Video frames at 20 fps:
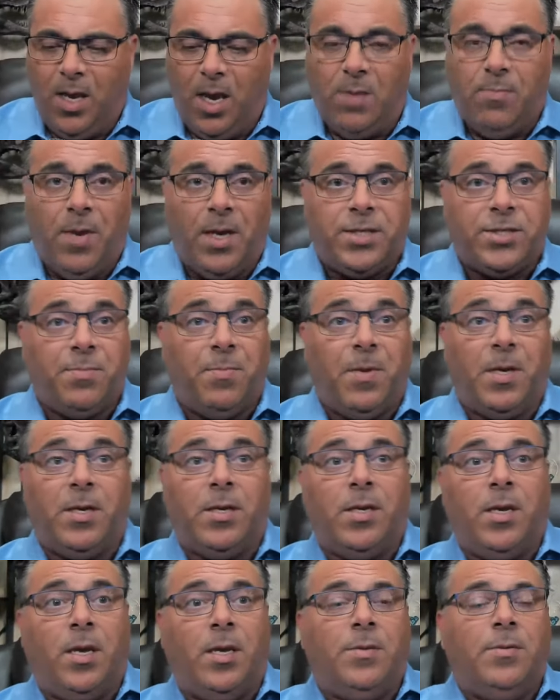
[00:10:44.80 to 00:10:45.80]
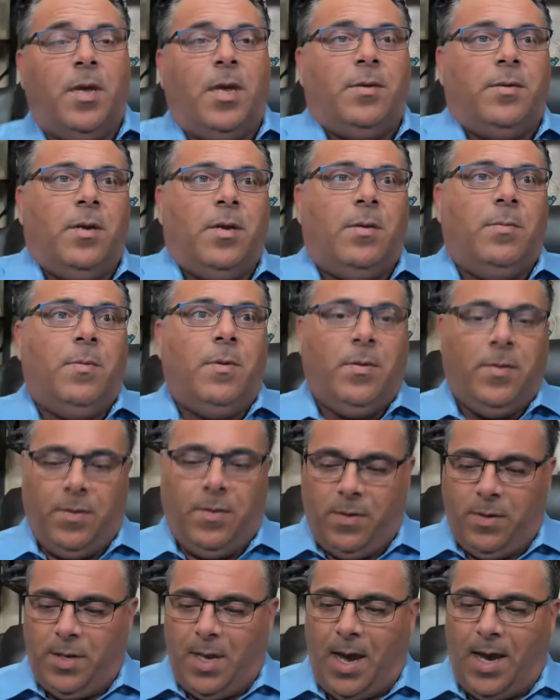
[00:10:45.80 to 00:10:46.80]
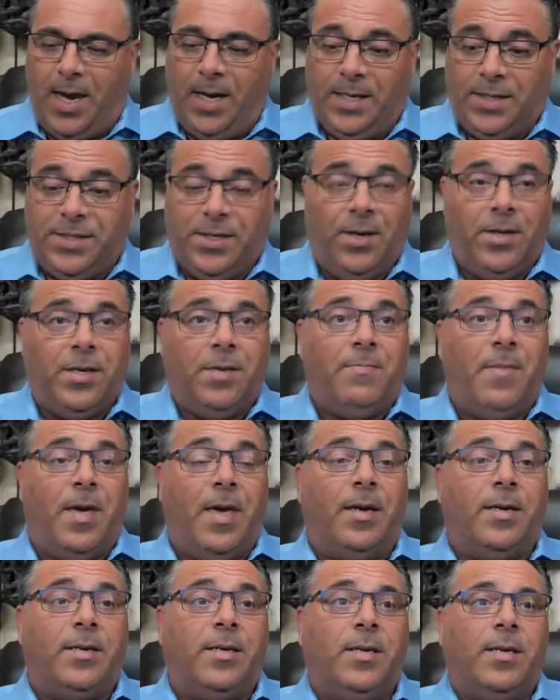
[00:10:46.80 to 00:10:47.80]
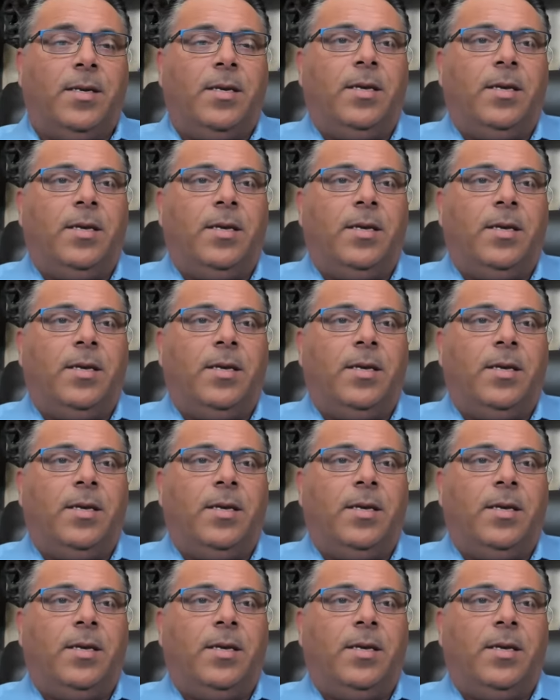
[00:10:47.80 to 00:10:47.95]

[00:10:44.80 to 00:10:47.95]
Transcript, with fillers: It makes me, it, it, it I got to tell you, man,